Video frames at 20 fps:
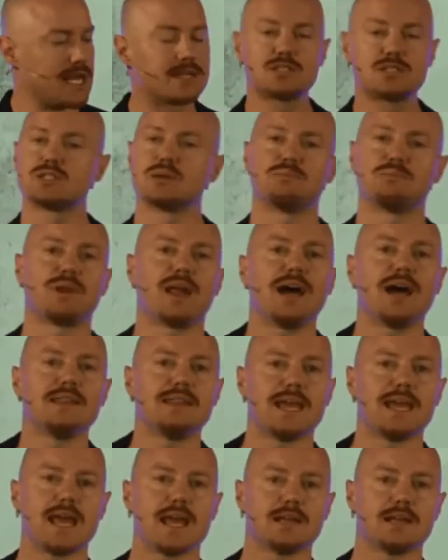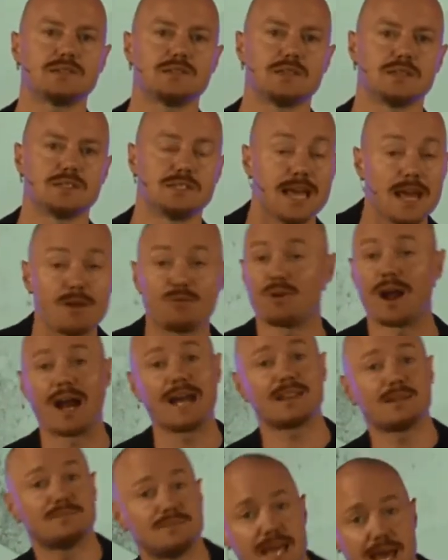just let it supply the answers. Then
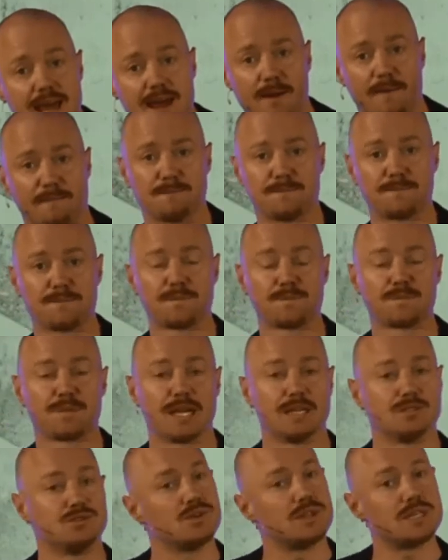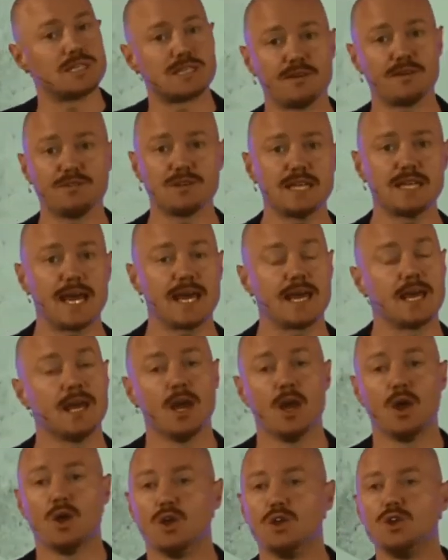write them down. And do this every
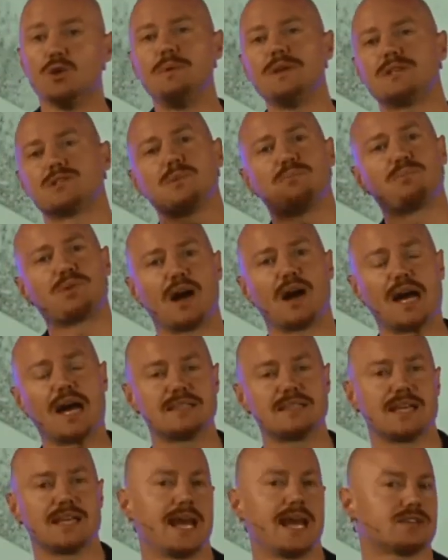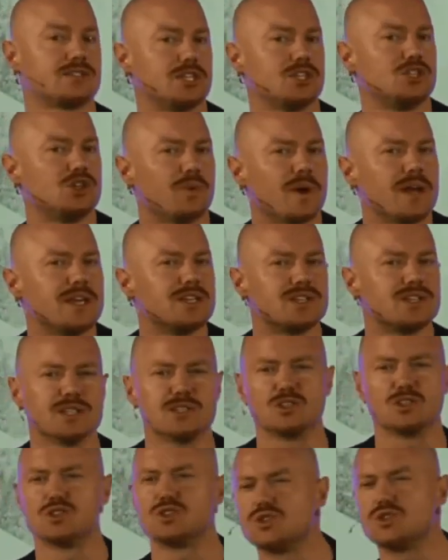day. You'll be surprised at how
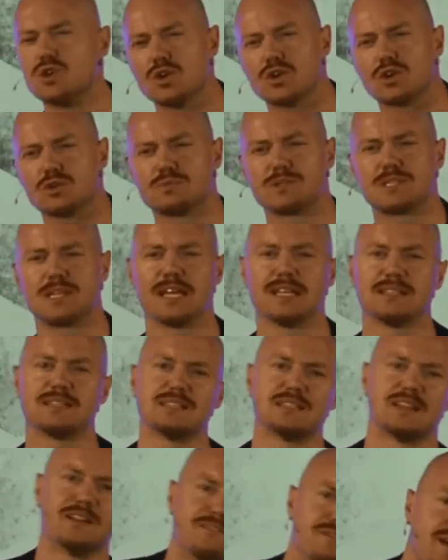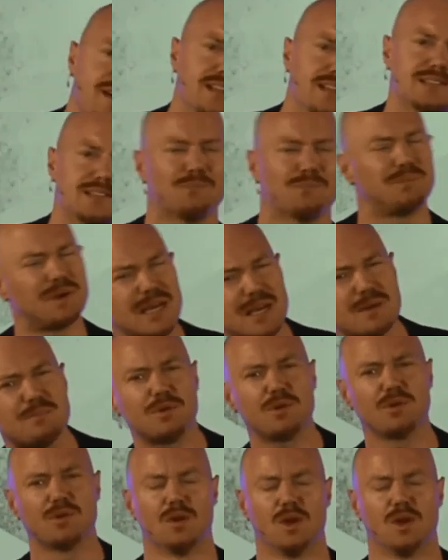situations and circumstances and events and
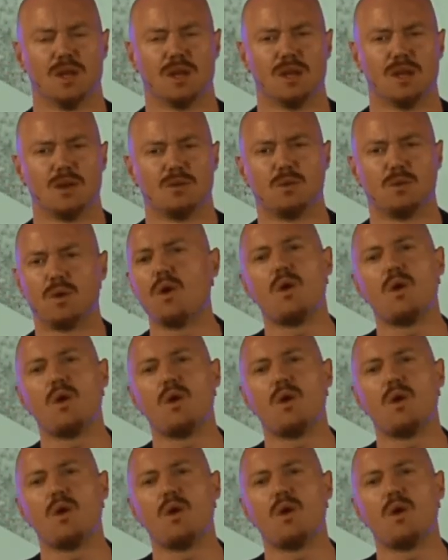people